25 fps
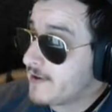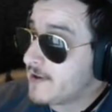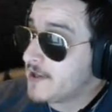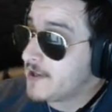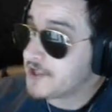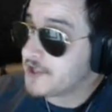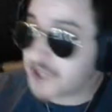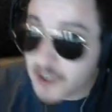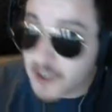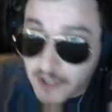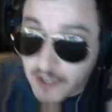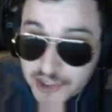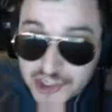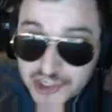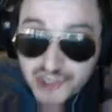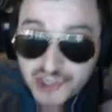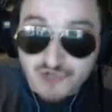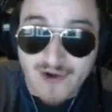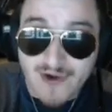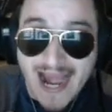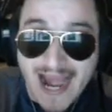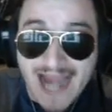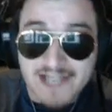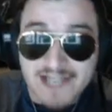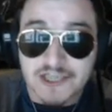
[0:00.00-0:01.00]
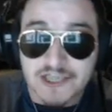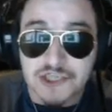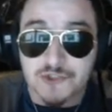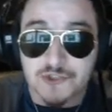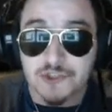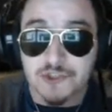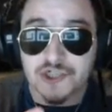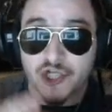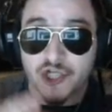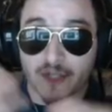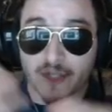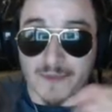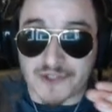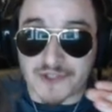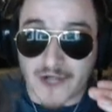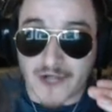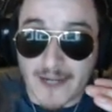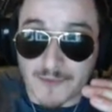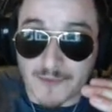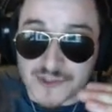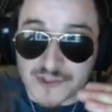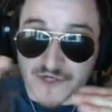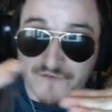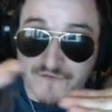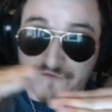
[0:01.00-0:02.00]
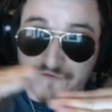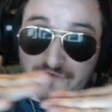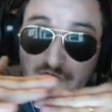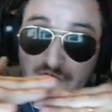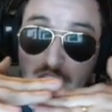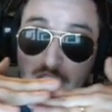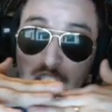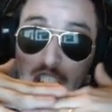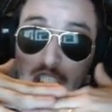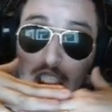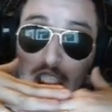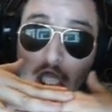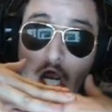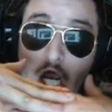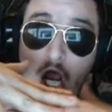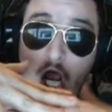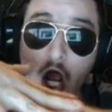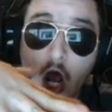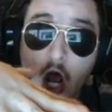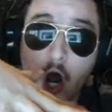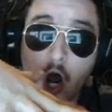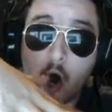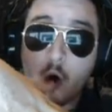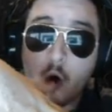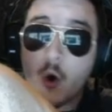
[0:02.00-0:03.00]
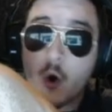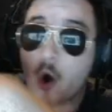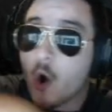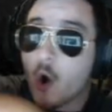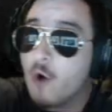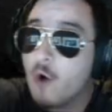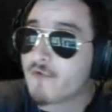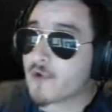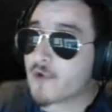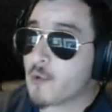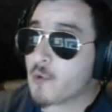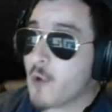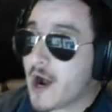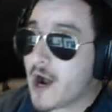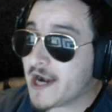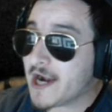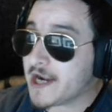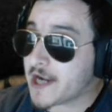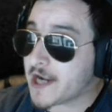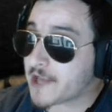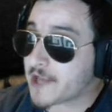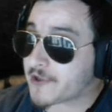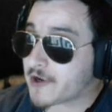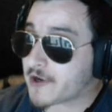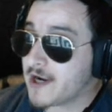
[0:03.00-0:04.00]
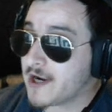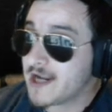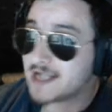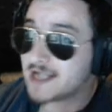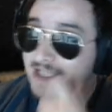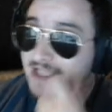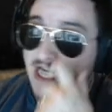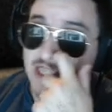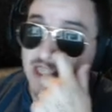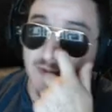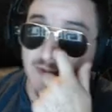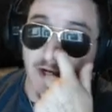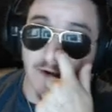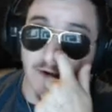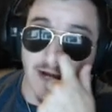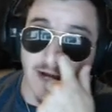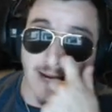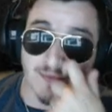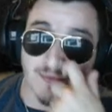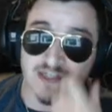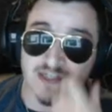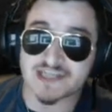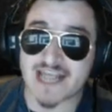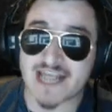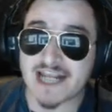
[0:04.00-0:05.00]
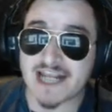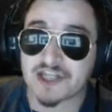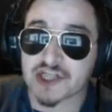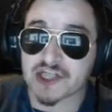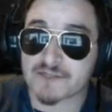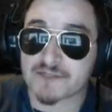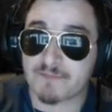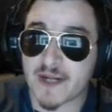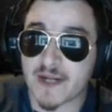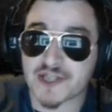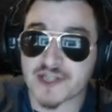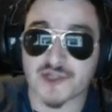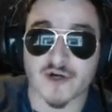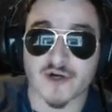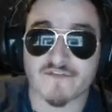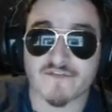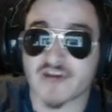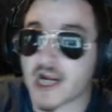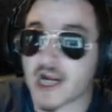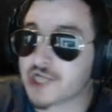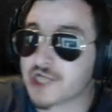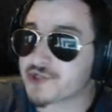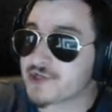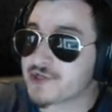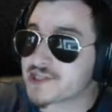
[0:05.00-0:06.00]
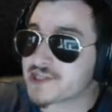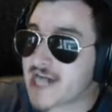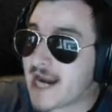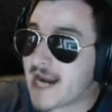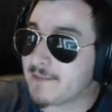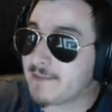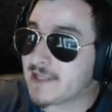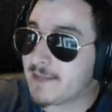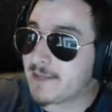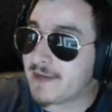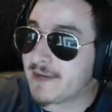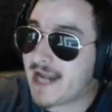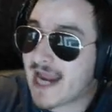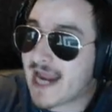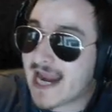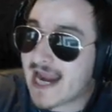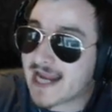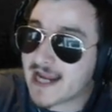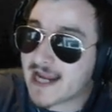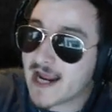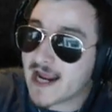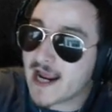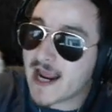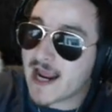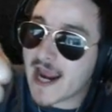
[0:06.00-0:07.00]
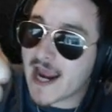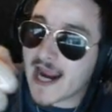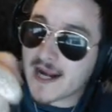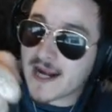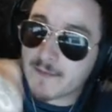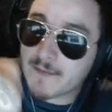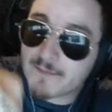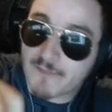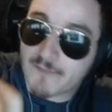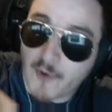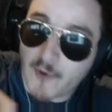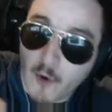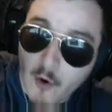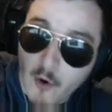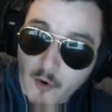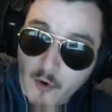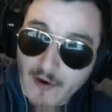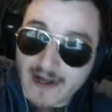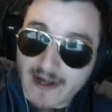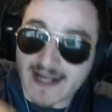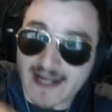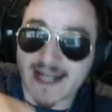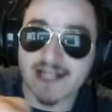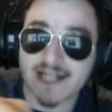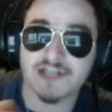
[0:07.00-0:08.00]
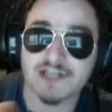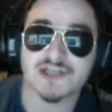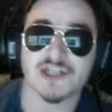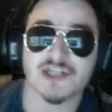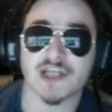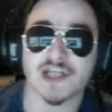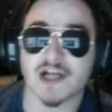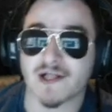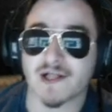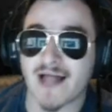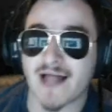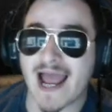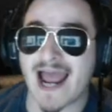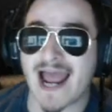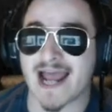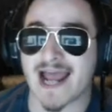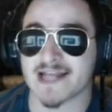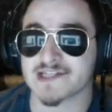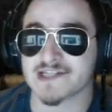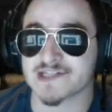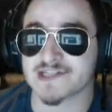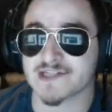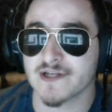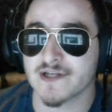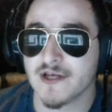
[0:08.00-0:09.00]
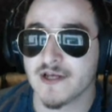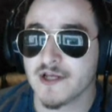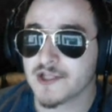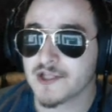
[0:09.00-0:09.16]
They're attracted to each other, but they're able to flow over one another. That's why you're able to take this pitcher of Country Time lemonade and pour it into the glass.